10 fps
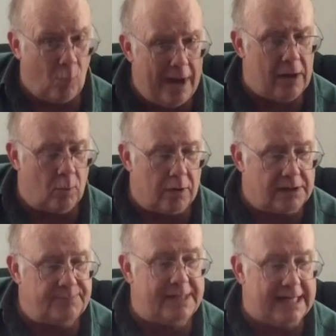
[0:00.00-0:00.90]
why it
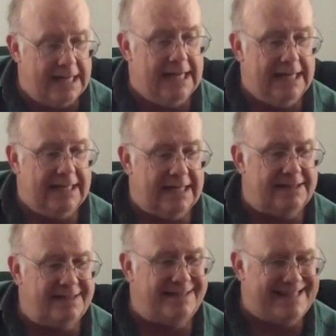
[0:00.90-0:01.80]
works, but it
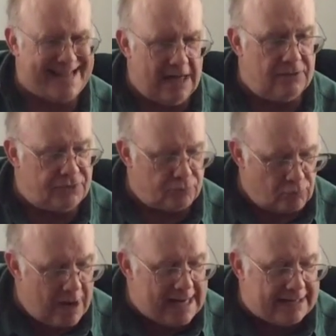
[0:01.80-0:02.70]
sounds
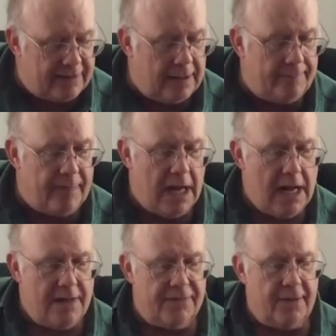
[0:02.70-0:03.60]
right.
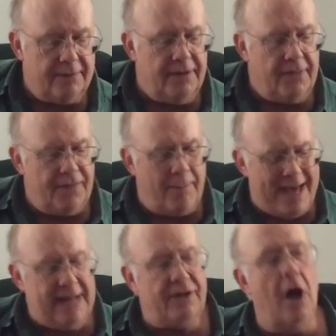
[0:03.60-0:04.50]
The
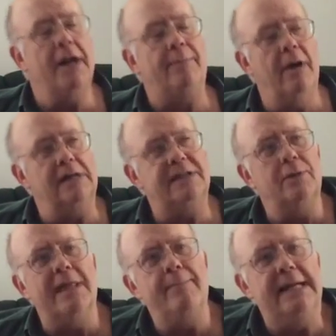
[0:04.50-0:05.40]
pentatonic minor scale,
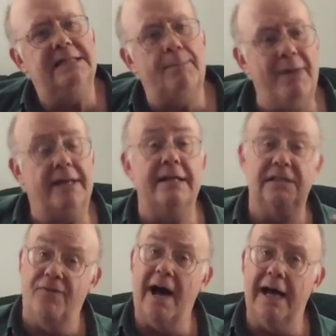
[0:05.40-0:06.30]
what that means, penta
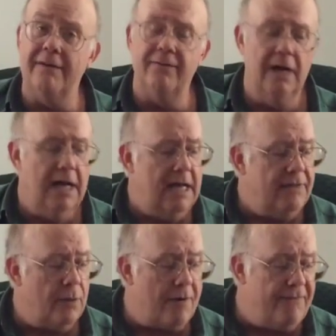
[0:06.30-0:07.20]
is 5.
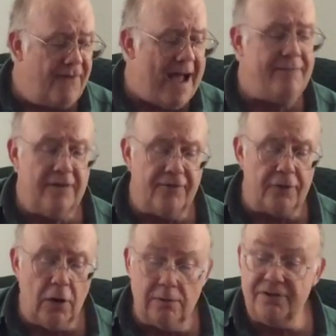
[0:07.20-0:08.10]
There are 5
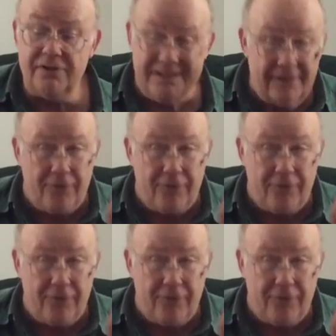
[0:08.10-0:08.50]
different notes